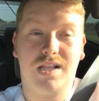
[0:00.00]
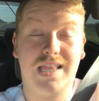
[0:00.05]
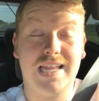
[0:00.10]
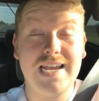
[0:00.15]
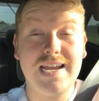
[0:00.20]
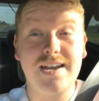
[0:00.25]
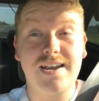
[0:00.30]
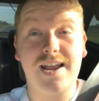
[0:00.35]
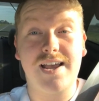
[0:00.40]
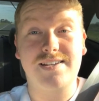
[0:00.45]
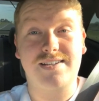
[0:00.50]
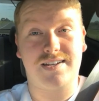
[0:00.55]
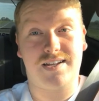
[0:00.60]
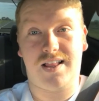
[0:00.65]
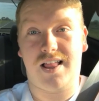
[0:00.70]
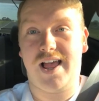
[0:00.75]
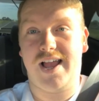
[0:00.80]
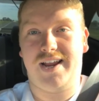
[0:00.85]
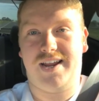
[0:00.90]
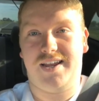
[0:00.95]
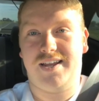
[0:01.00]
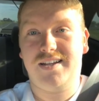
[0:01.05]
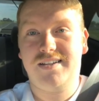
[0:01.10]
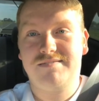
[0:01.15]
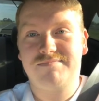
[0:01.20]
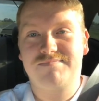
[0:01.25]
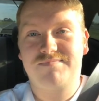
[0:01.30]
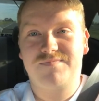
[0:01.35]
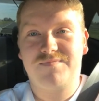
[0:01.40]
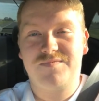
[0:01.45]
Lynn doesn't like it;
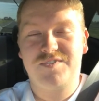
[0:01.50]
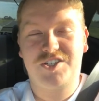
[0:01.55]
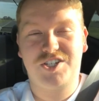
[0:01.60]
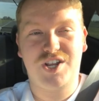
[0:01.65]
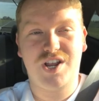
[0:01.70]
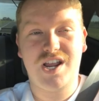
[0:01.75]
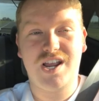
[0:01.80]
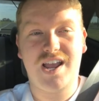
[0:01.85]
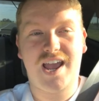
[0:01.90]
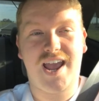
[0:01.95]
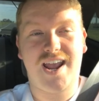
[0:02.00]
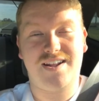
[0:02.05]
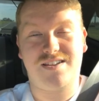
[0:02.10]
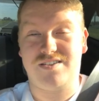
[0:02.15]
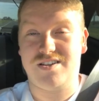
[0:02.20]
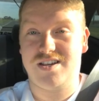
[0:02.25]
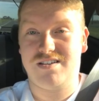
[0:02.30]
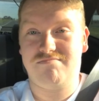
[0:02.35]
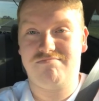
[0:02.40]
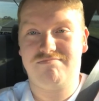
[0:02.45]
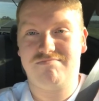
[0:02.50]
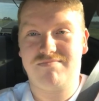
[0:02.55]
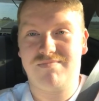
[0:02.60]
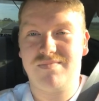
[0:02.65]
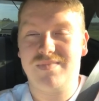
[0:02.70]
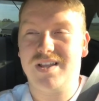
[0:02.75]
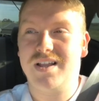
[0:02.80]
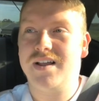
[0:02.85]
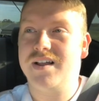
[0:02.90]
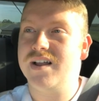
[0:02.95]
she hates it.
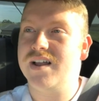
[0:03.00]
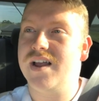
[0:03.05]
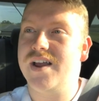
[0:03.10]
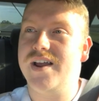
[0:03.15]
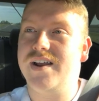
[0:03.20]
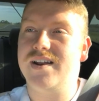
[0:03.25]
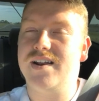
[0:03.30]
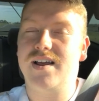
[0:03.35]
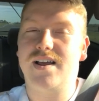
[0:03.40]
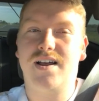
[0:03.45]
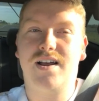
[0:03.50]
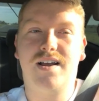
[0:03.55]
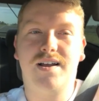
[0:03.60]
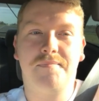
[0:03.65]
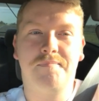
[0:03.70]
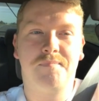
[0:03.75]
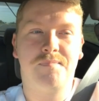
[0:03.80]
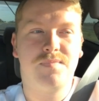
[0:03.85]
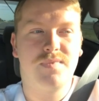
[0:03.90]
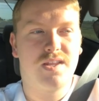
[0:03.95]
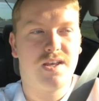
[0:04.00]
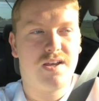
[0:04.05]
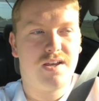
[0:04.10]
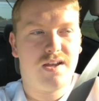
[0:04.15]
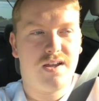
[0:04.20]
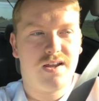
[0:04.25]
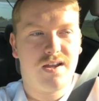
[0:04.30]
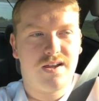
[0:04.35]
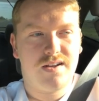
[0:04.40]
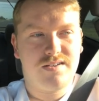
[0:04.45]
And
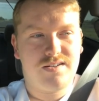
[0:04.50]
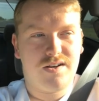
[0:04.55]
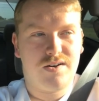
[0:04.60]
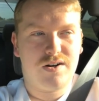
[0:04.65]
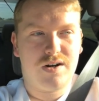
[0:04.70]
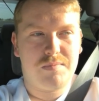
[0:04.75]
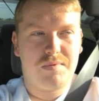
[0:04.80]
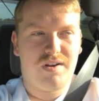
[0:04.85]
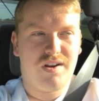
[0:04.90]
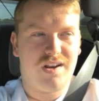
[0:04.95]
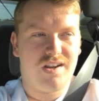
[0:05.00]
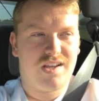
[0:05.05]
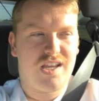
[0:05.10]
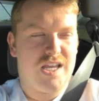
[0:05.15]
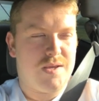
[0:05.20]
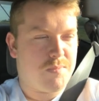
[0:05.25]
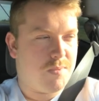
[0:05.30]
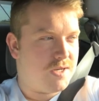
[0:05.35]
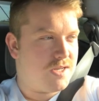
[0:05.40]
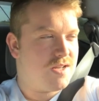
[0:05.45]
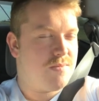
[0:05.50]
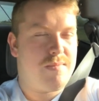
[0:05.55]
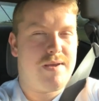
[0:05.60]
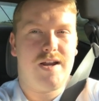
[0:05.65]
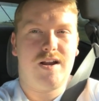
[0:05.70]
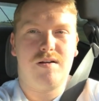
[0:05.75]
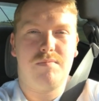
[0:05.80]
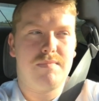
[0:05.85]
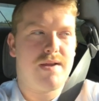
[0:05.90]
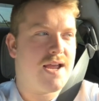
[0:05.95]
um, told her I'm gonna keep it to
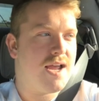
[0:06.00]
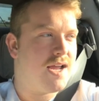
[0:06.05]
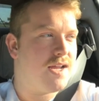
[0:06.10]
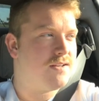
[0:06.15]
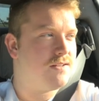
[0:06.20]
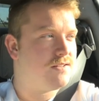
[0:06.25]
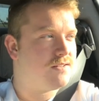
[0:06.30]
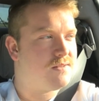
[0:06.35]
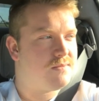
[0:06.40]
make her mad.